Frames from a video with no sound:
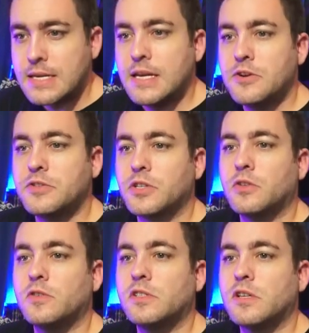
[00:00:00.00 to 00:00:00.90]
here's a
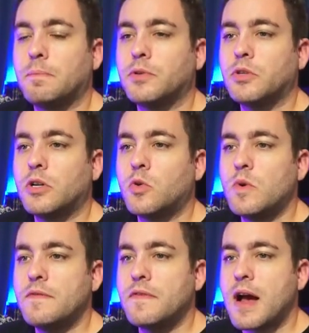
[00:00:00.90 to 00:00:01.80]
close-up look
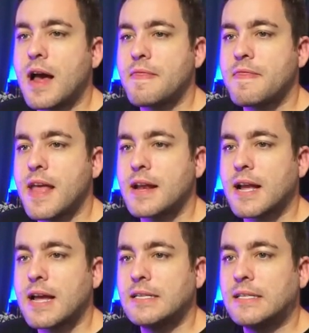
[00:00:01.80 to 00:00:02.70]
we've got that
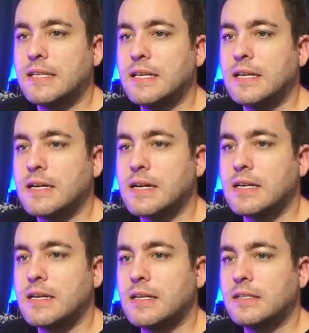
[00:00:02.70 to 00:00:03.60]
kind of
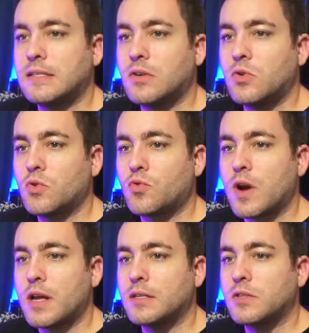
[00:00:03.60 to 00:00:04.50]
Zeon single
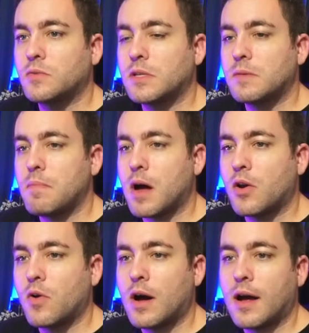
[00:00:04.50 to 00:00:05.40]
crest with the
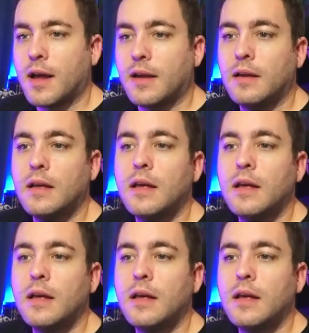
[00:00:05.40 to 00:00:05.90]
mono eye